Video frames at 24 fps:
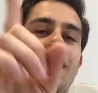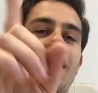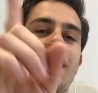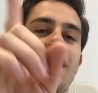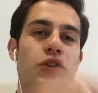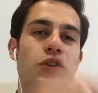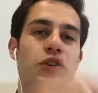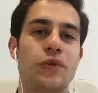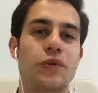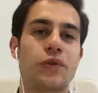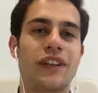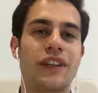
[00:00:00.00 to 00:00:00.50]

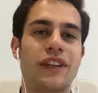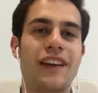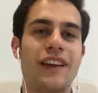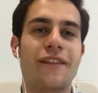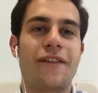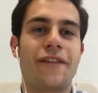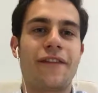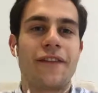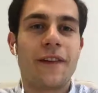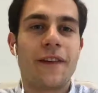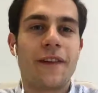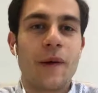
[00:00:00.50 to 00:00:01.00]
that you would
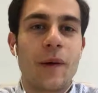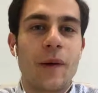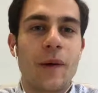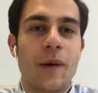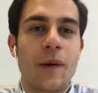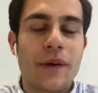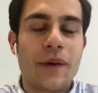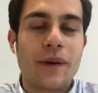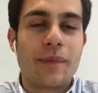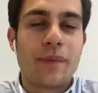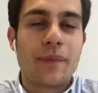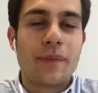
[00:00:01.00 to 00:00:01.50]
give
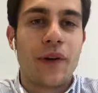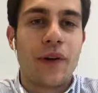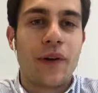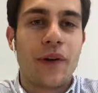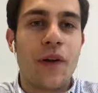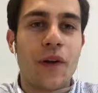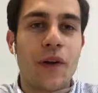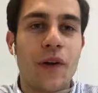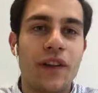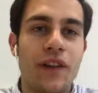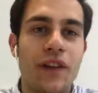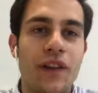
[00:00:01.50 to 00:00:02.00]

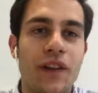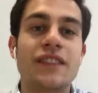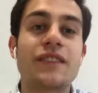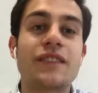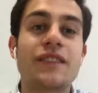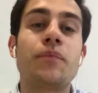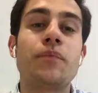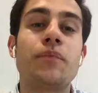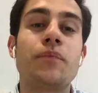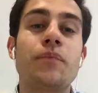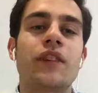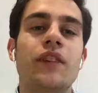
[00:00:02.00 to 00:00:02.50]
people on
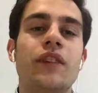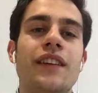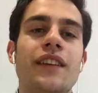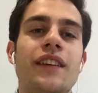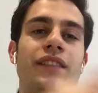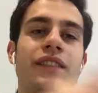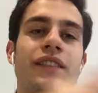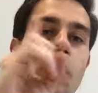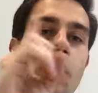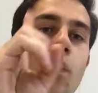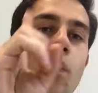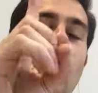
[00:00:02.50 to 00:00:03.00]
this
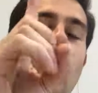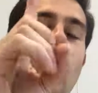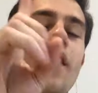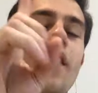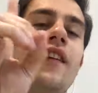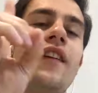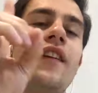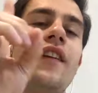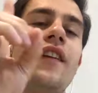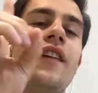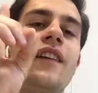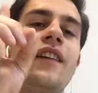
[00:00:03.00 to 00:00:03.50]
podcast? The
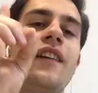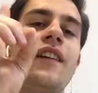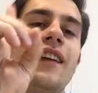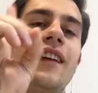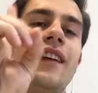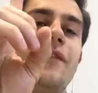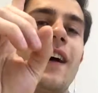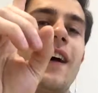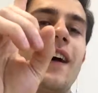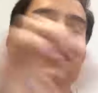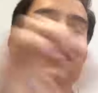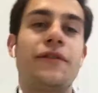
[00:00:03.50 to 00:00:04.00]
one
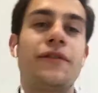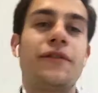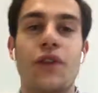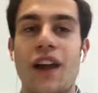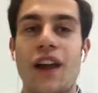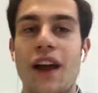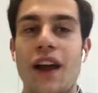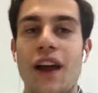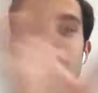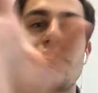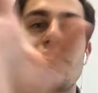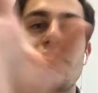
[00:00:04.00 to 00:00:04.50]
advice.
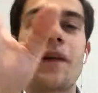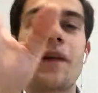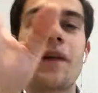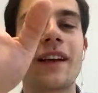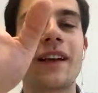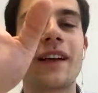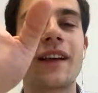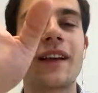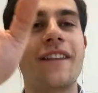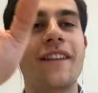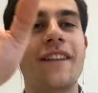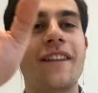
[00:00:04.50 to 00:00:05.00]
If you never saw
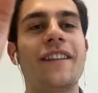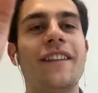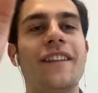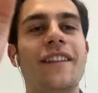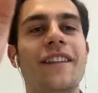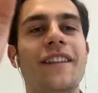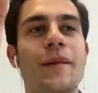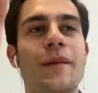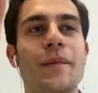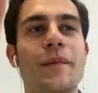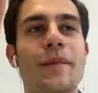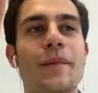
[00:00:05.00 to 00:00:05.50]
them again,
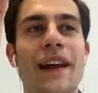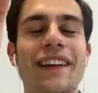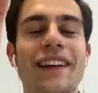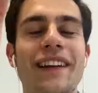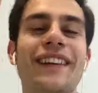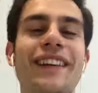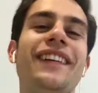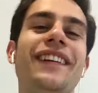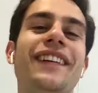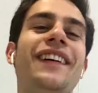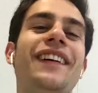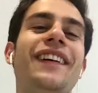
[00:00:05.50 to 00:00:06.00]

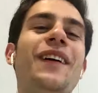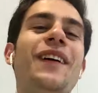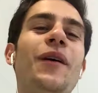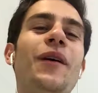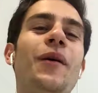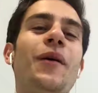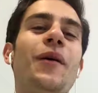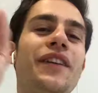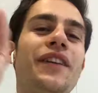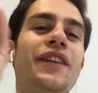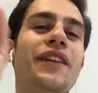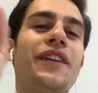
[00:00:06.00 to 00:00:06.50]
Bailey,
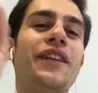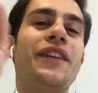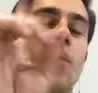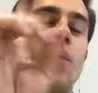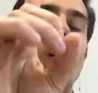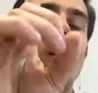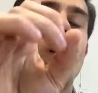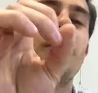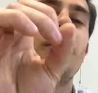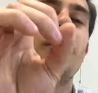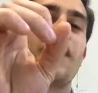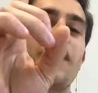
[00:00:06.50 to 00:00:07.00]
what
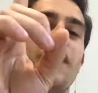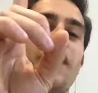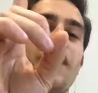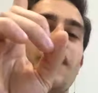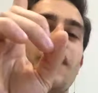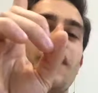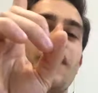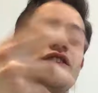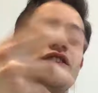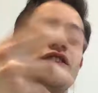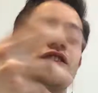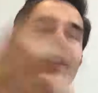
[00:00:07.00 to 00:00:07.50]
is the one
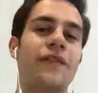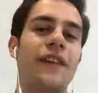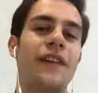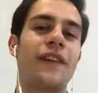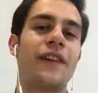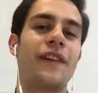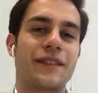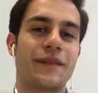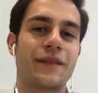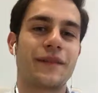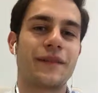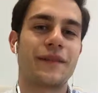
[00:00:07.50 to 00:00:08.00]
thing that you
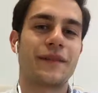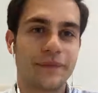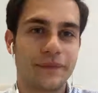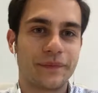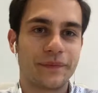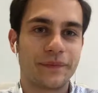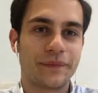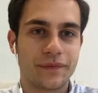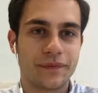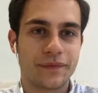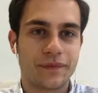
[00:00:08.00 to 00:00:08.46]
would advise them?